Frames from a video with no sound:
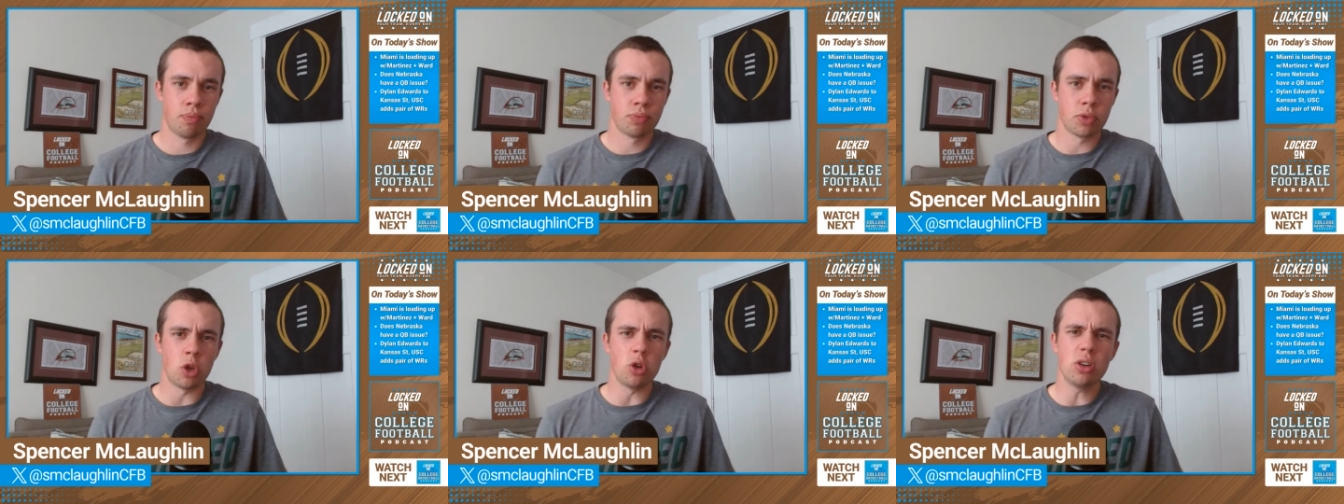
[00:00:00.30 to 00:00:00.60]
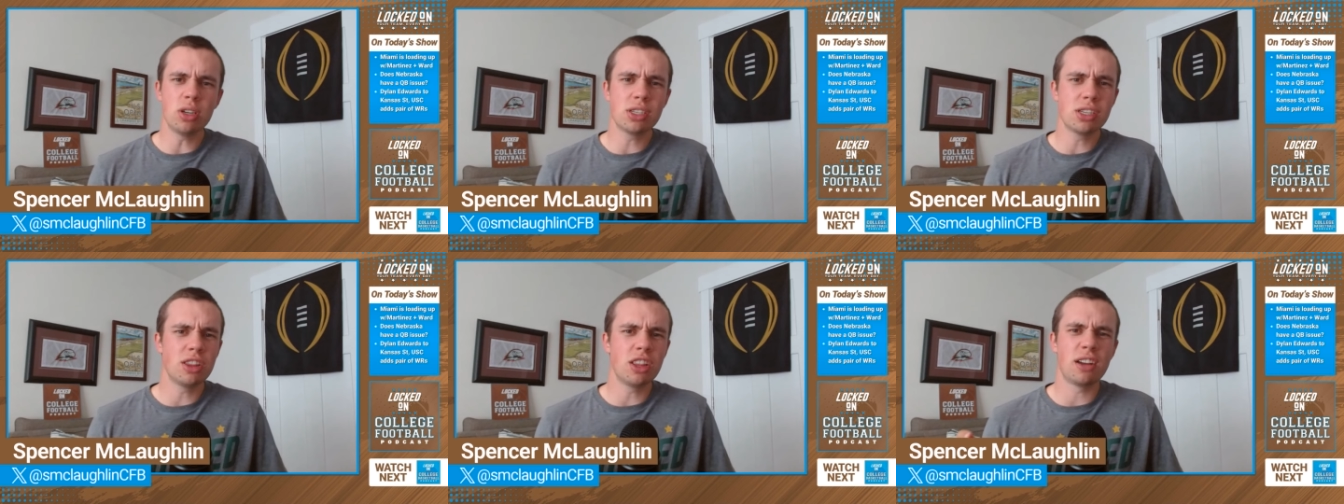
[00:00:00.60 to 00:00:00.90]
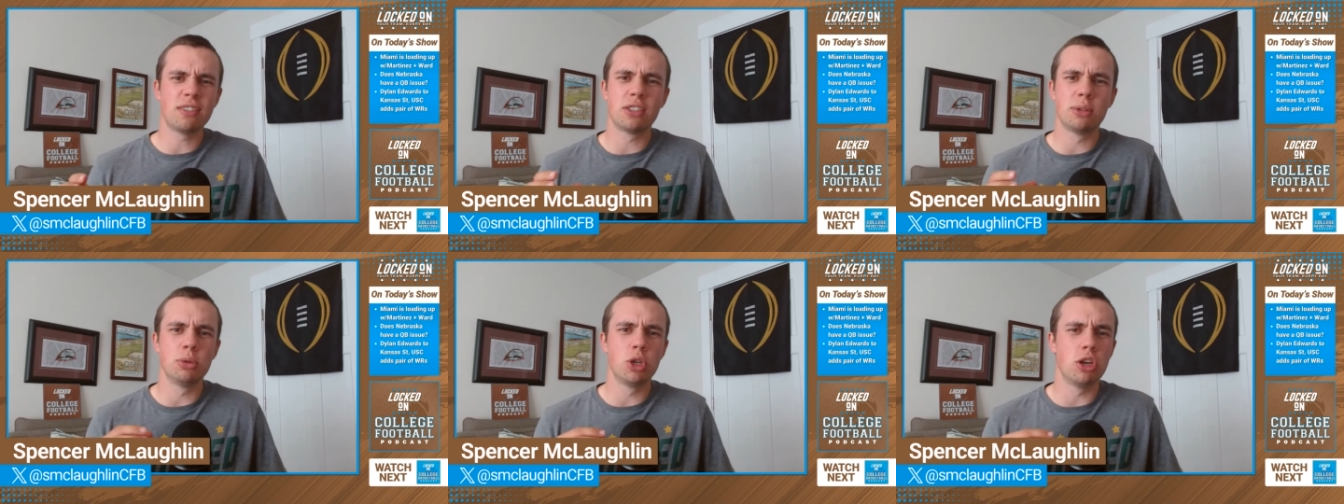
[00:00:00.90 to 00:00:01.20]
Who doesn't
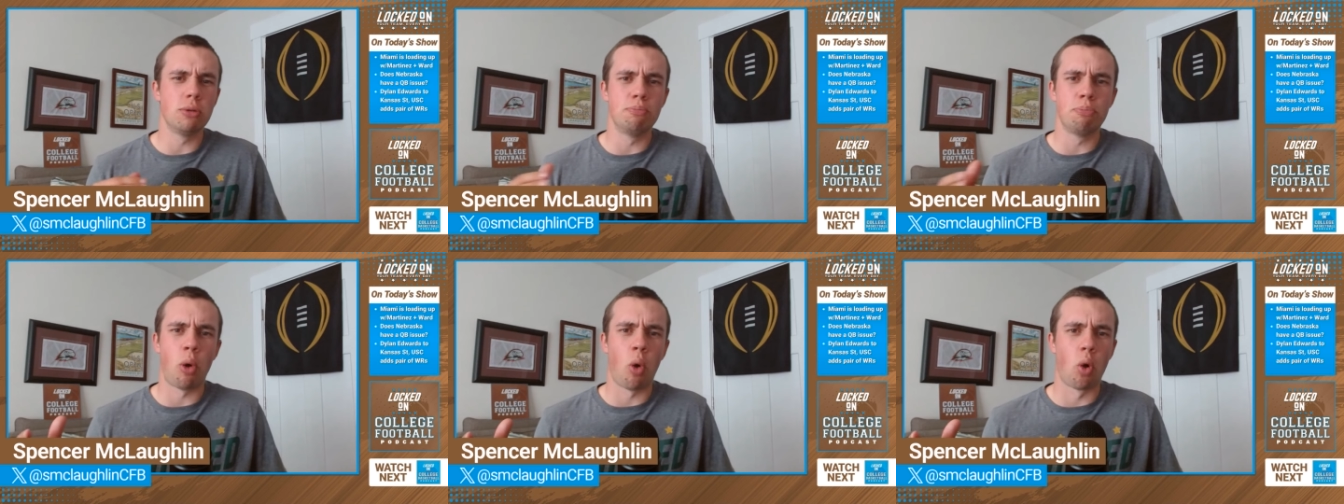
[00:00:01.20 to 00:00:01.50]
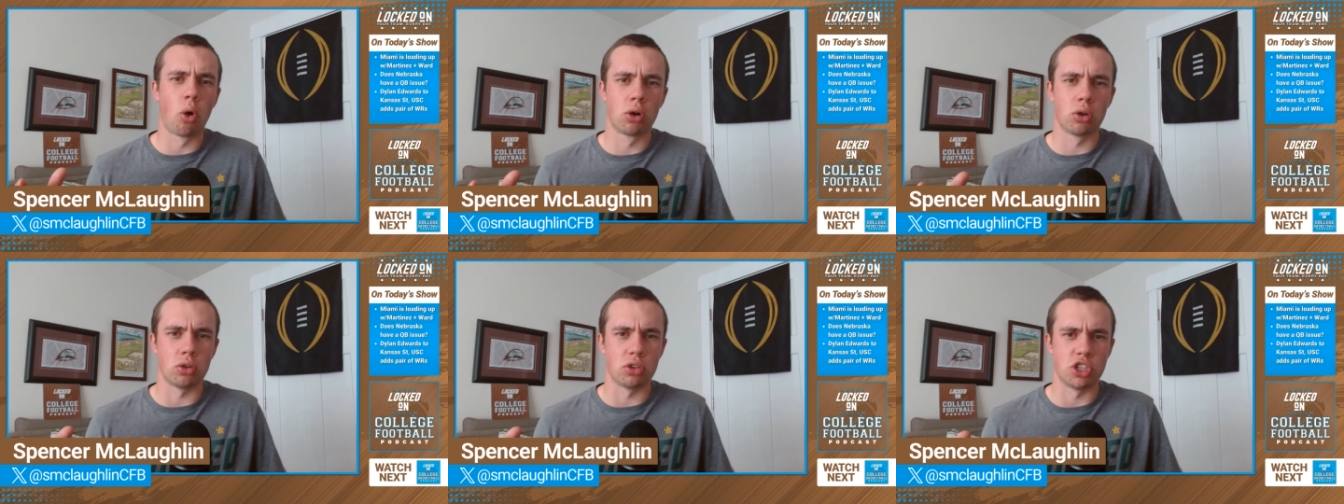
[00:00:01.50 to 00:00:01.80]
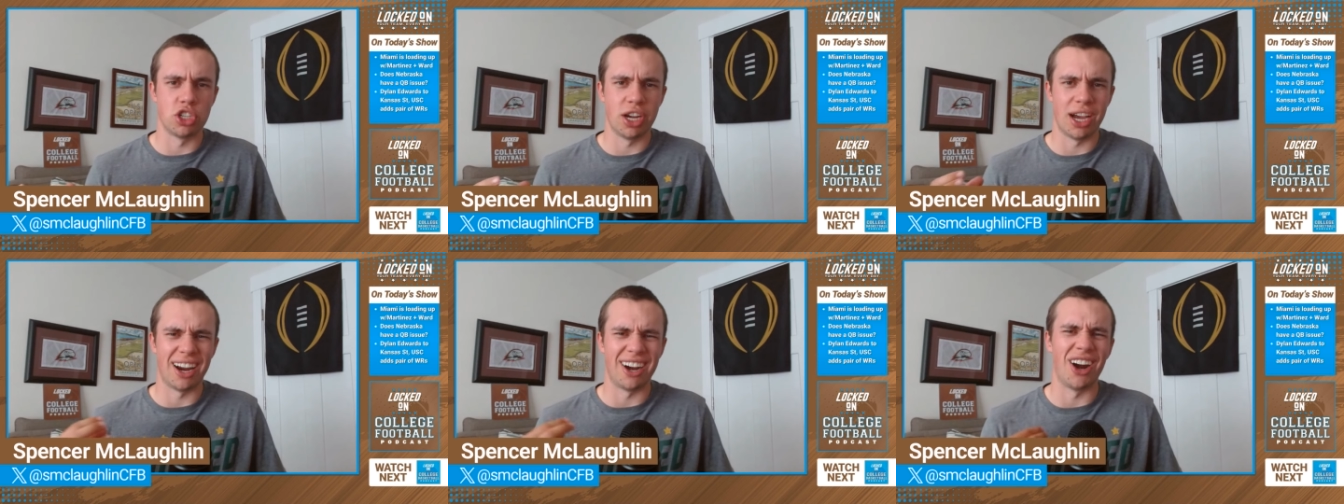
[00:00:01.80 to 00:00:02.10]
love some good portal
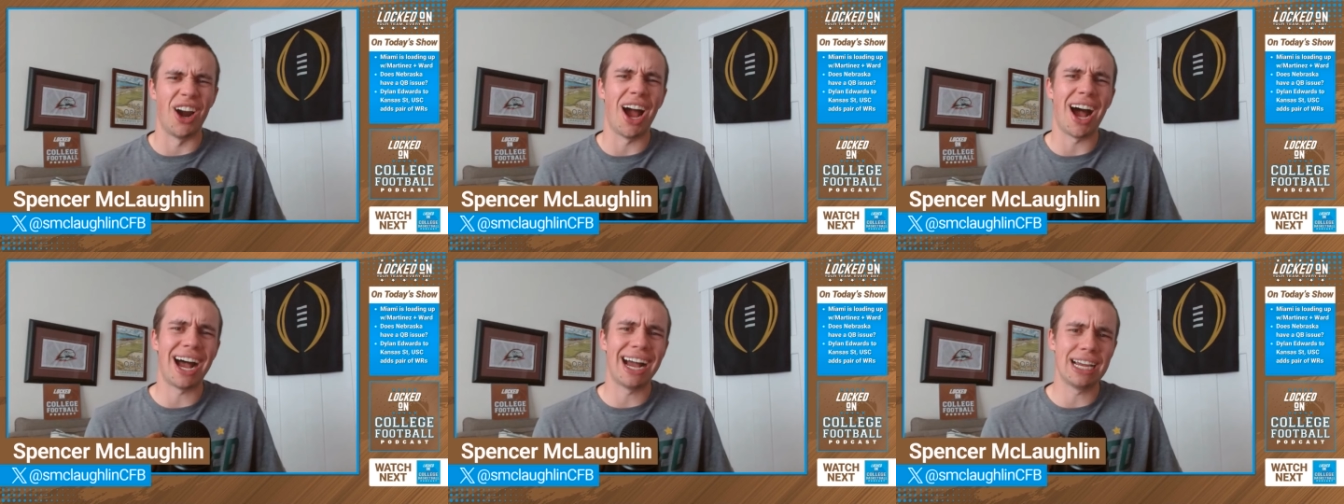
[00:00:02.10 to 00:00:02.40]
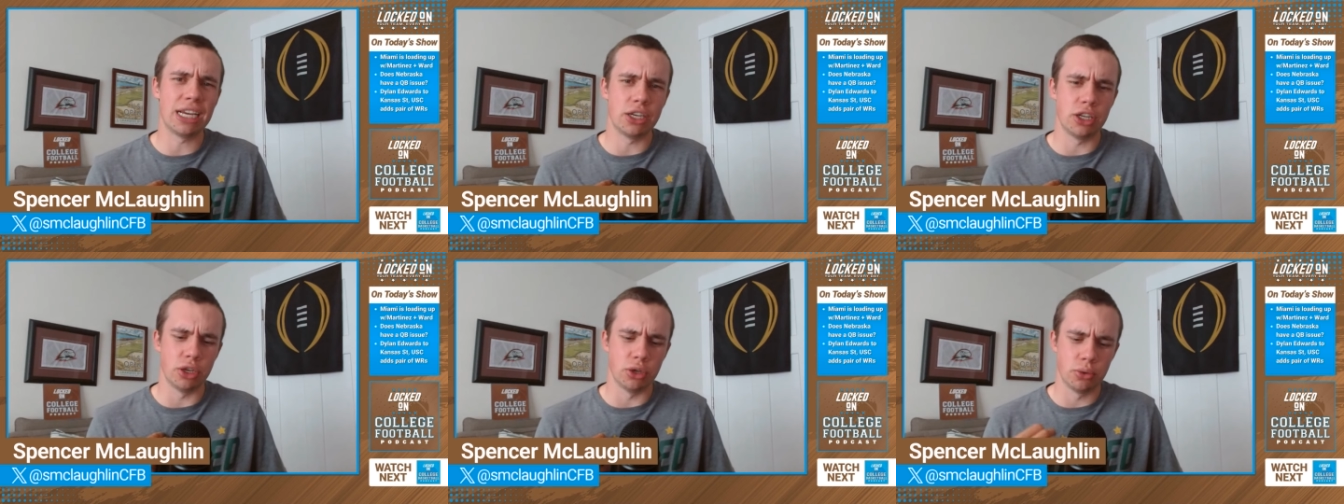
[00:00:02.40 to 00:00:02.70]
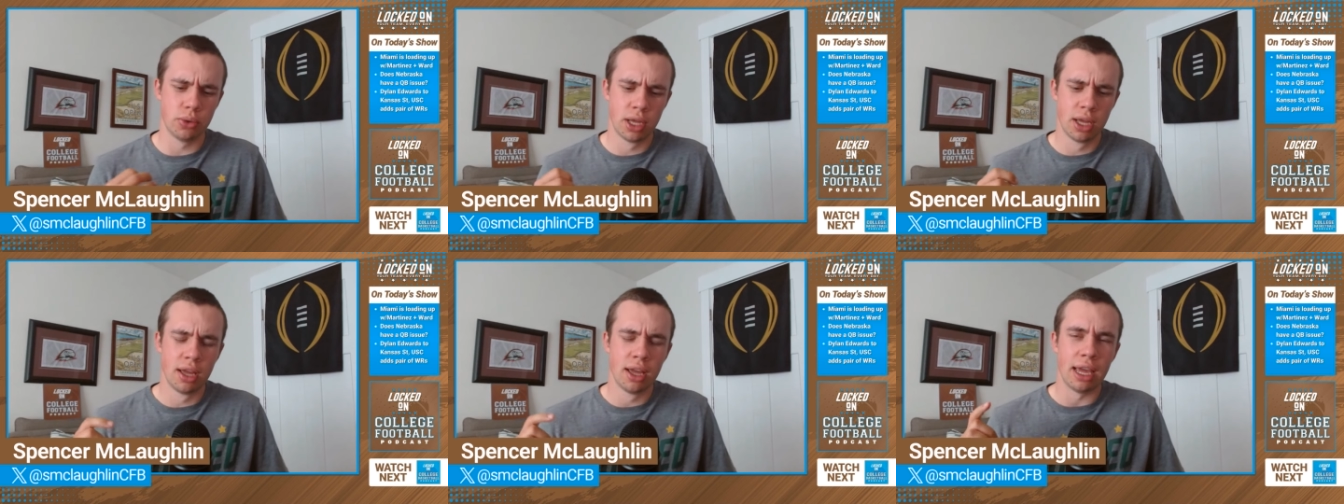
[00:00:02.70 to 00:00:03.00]
chatter? I do.